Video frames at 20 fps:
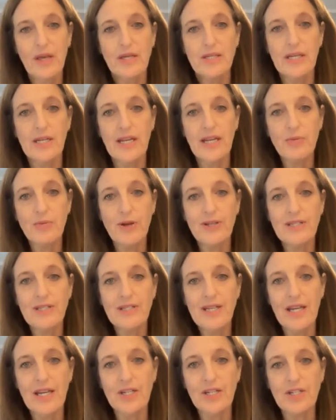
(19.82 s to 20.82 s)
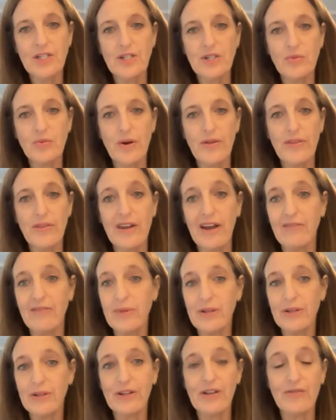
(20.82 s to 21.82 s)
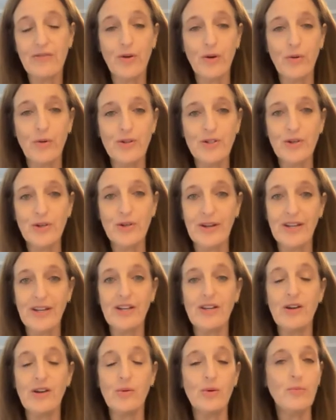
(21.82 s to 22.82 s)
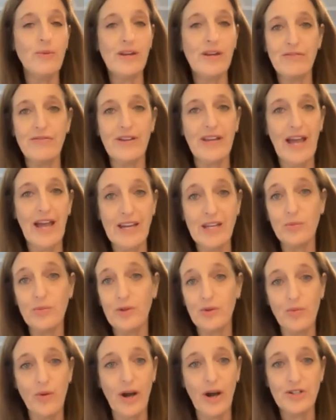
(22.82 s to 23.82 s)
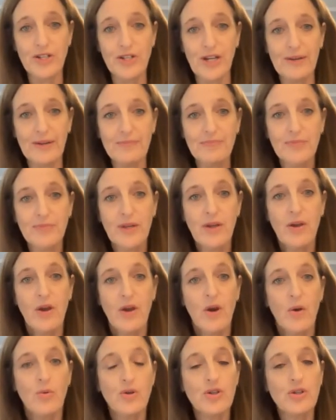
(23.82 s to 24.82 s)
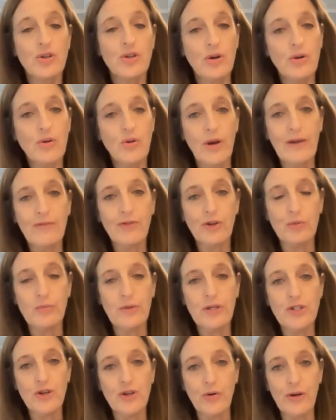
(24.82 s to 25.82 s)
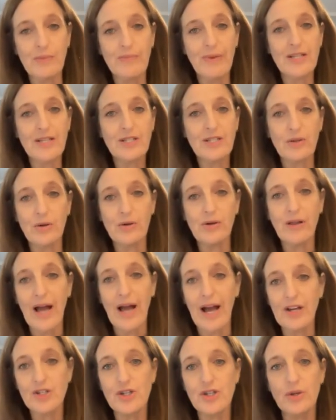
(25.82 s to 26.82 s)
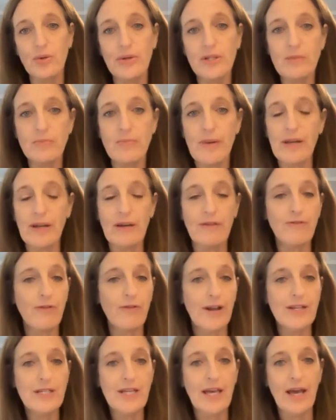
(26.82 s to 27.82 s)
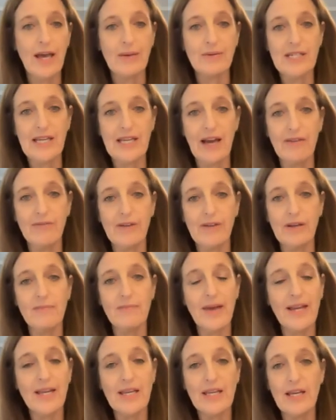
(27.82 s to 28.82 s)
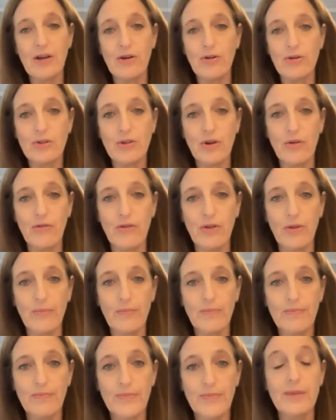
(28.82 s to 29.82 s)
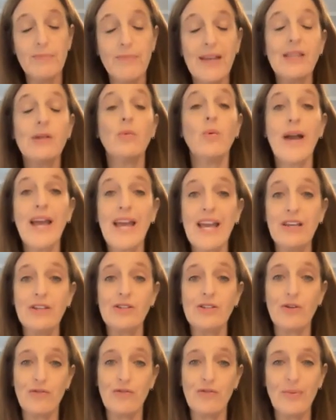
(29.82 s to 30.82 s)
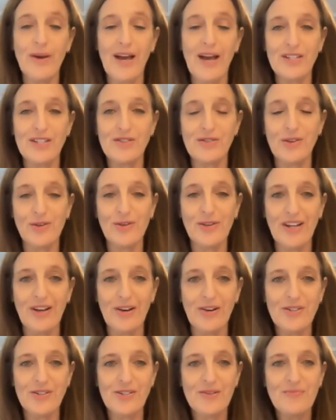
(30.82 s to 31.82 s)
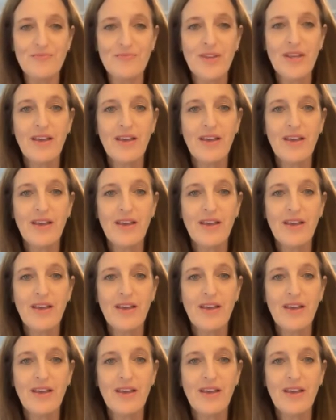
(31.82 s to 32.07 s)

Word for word: Today's presentation is one that I've been looking forward to and I know will benefit anyone watching. We're so grateful to be joined by Sogol Ash, who has been a friend to NDF in many years over the, in many ways over the past few years.